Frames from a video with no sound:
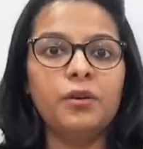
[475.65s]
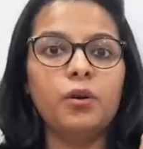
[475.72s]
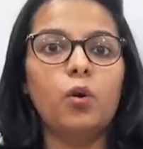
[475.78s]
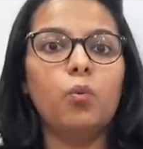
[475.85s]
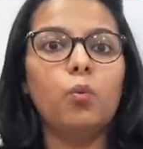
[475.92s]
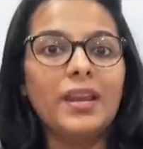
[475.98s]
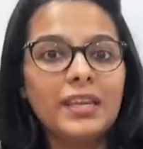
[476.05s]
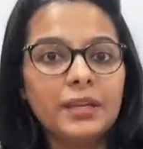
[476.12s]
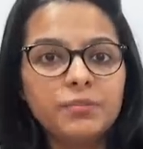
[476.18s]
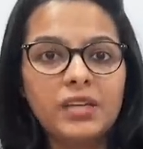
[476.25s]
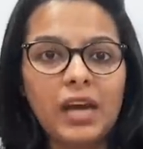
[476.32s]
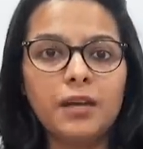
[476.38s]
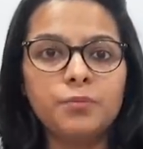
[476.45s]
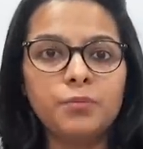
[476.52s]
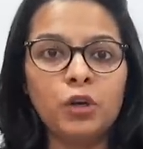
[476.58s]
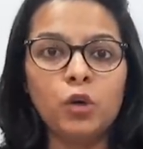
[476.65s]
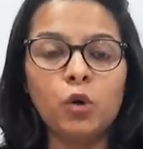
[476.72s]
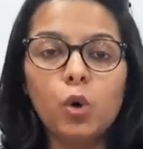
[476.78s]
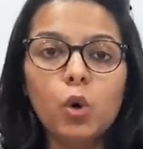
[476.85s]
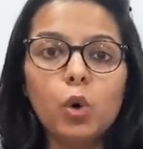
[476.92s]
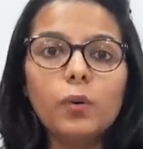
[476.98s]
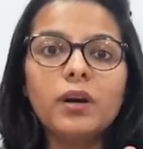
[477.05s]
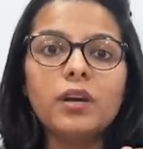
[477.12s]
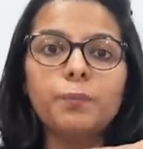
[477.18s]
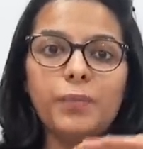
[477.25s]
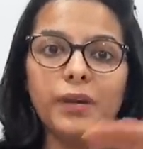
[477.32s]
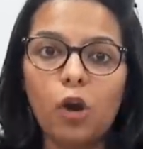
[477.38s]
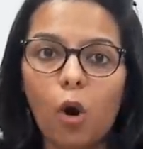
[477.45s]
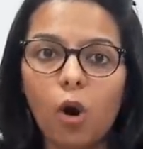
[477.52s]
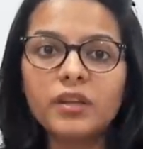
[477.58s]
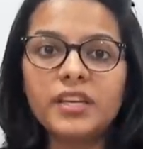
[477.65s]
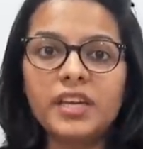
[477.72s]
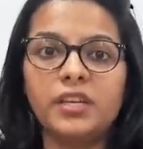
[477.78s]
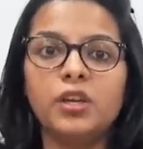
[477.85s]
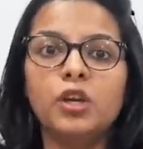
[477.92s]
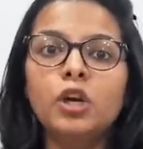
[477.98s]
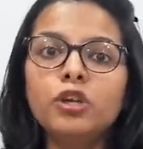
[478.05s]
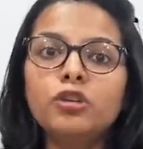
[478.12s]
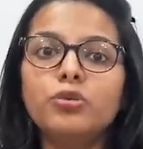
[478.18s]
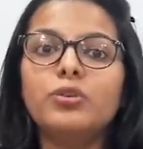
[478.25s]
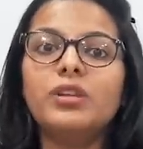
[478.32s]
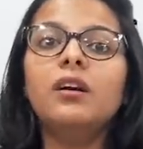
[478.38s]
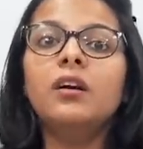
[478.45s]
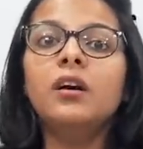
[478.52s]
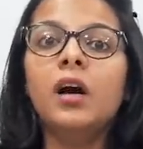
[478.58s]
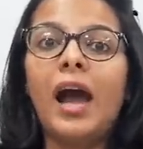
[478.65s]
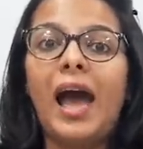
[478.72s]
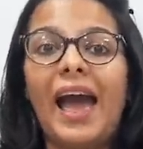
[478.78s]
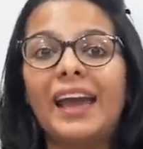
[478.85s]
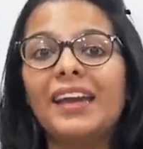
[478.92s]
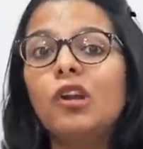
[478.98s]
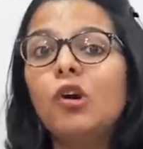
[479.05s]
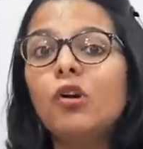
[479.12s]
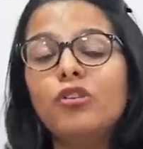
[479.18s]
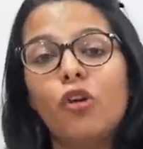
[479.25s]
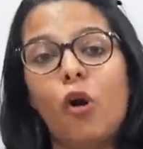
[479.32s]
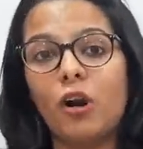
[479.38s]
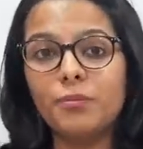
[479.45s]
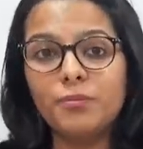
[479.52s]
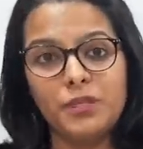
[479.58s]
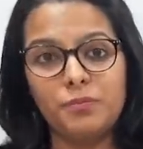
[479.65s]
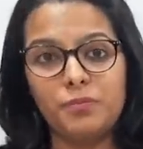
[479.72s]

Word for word: William Dunbar who were belonging to the Anglo-Norman